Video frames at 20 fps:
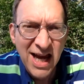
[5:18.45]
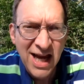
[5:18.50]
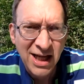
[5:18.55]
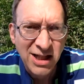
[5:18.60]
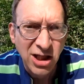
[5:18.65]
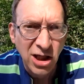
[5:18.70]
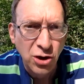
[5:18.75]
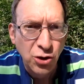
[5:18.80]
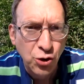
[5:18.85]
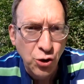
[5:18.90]

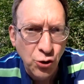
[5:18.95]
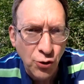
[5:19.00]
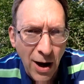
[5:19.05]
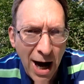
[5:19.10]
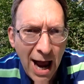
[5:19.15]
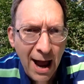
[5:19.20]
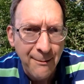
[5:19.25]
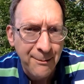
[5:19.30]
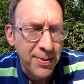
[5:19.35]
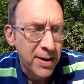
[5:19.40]
It's a
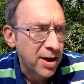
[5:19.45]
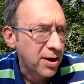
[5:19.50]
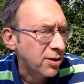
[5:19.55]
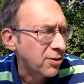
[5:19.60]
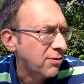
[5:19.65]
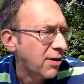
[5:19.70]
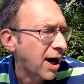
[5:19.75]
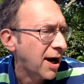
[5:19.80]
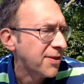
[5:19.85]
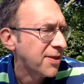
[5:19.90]
trap,
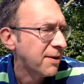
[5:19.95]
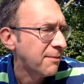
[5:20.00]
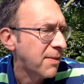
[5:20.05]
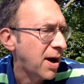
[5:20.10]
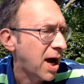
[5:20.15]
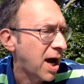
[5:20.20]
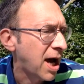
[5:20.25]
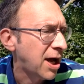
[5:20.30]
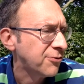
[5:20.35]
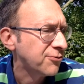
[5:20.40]
cried the
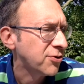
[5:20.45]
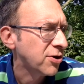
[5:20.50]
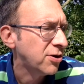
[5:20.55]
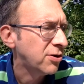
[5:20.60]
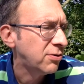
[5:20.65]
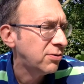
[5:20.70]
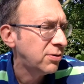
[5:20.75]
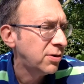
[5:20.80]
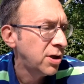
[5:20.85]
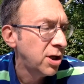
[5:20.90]

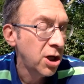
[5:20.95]
Mahandro.